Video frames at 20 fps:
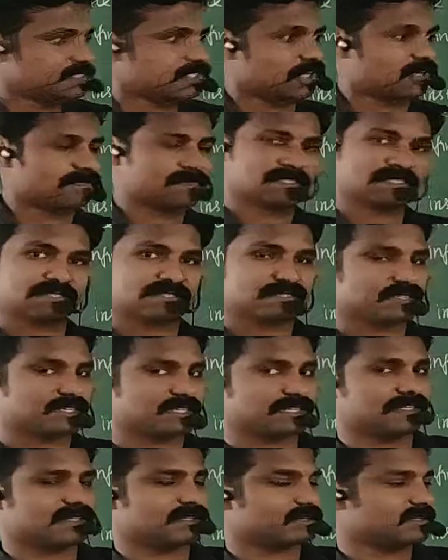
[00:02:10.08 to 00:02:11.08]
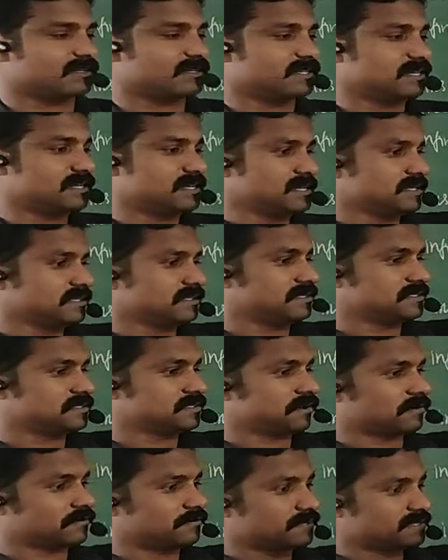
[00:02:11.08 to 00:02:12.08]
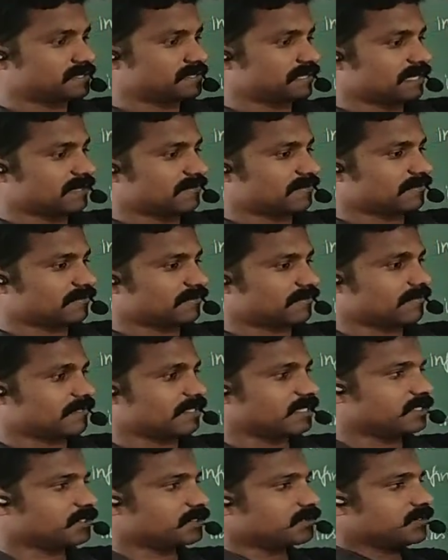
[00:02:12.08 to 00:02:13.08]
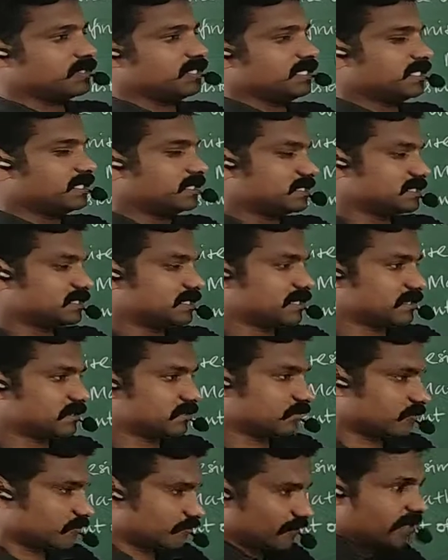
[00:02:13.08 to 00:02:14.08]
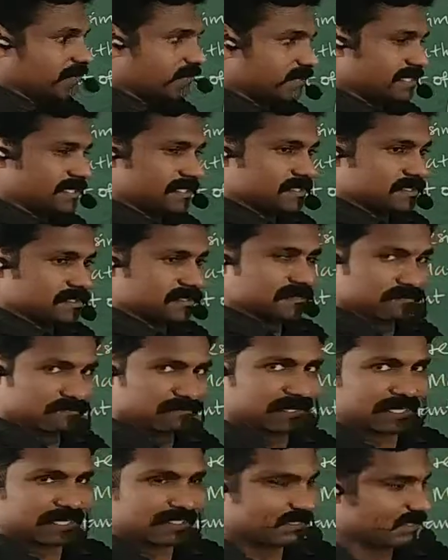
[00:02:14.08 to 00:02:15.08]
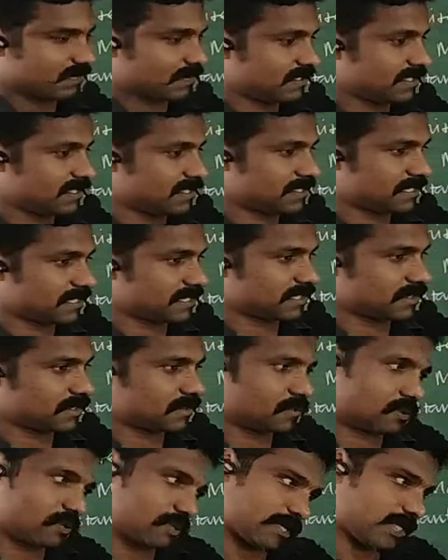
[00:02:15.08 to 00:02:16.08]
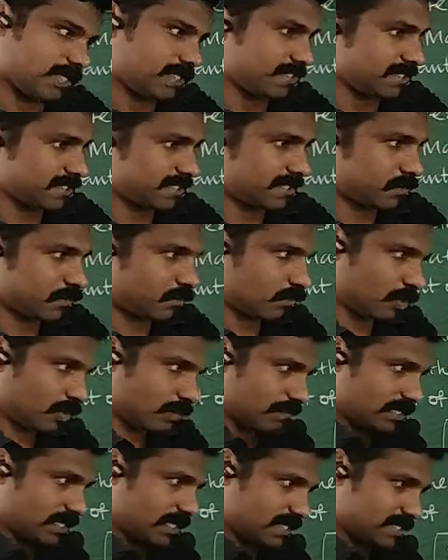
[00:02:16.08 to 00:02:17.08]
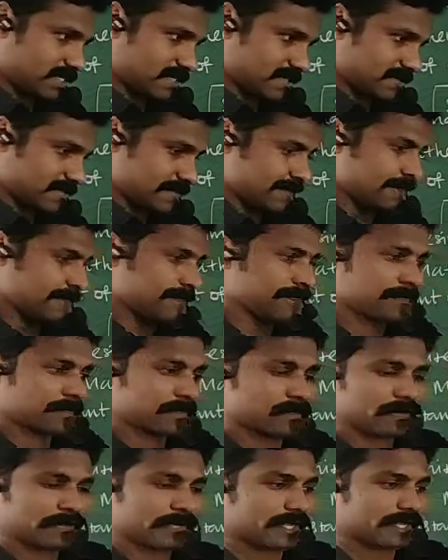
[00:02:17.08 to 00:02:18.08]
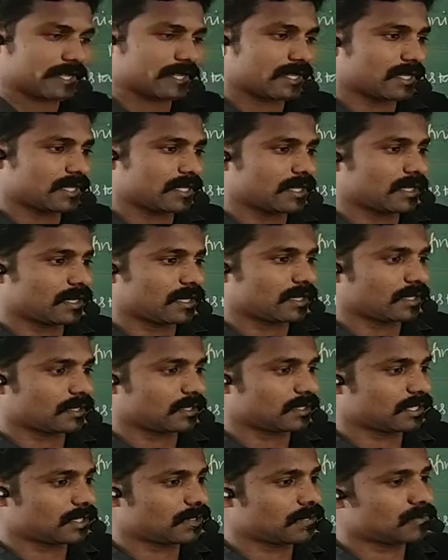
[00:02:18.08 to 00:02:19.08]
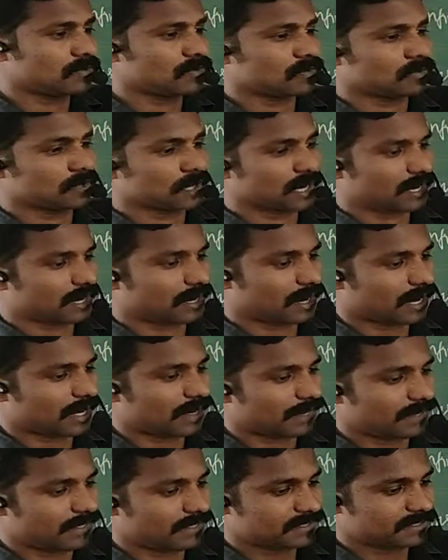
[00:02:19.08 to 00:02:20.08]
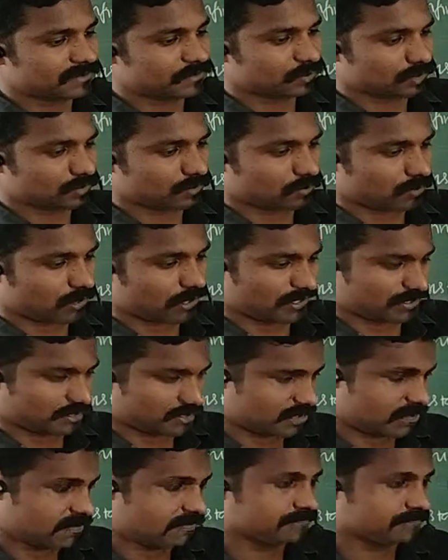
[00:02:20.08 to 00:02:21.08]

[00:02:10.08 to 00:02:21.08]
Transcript: stopwatch is here. The stopwatch travel from here to here. It's take 5 minutes. For example, it's take it's take 1 minute. Okay. Now I mention one point.